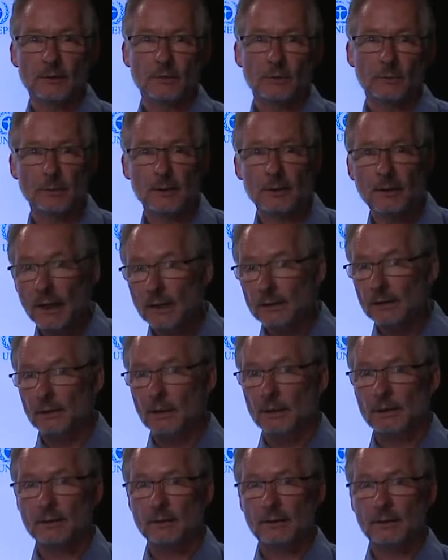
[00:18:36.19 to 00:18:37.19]
and to be
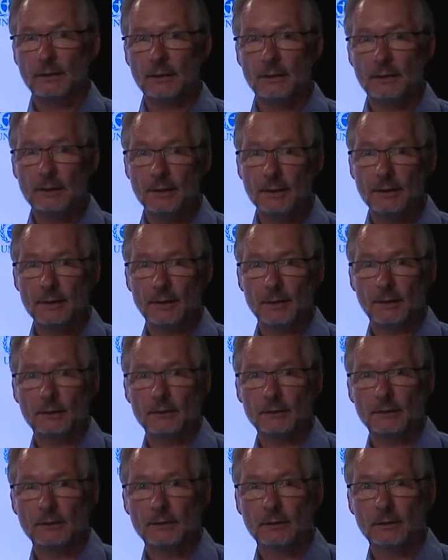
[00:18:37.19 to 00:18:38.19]
analyzed in
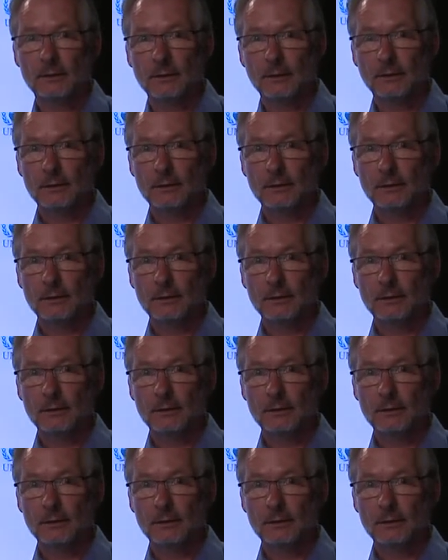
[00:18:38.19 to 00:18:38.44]
details.